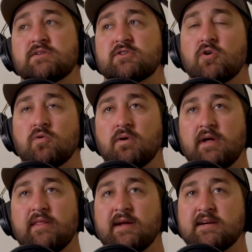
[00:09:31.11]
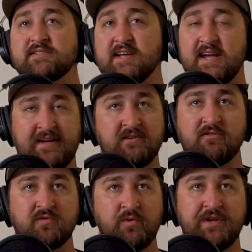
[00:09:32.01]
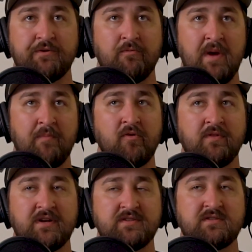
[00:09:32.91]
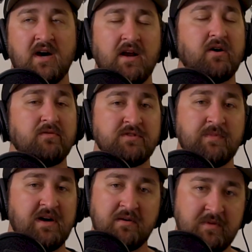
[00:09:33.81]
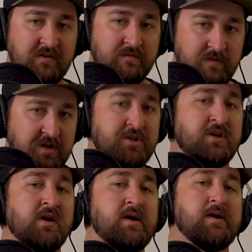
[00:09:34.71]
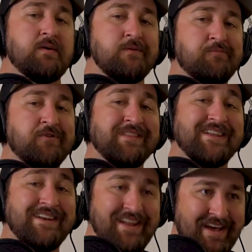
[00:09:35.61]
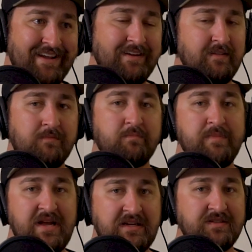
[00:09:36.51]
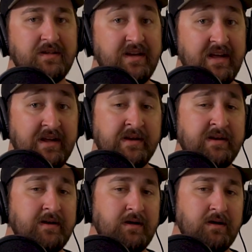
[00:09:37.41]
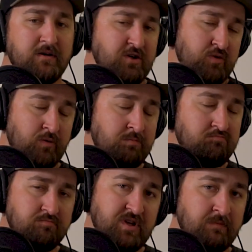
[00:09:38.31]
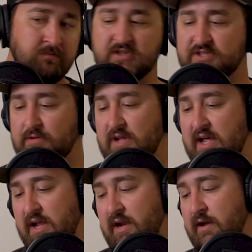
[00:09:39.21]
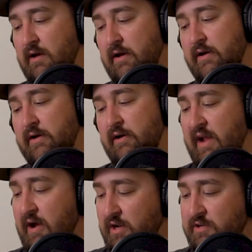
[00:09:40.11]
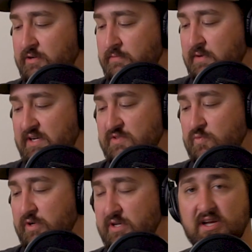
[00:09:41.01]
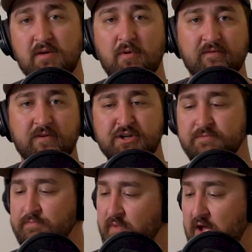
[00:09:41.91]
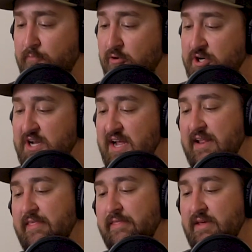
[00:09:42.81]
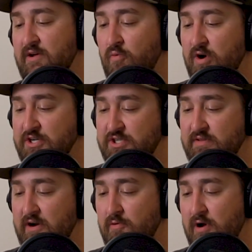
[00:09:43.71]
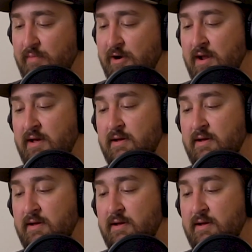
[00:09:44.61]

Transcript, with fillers: So I think as anglers, we need to remember that it's not always about how many fish we put in the net that makes the day a good one. So just something to hang uh, hang on to as we keep on fishing. I appreciate the question there, Robert.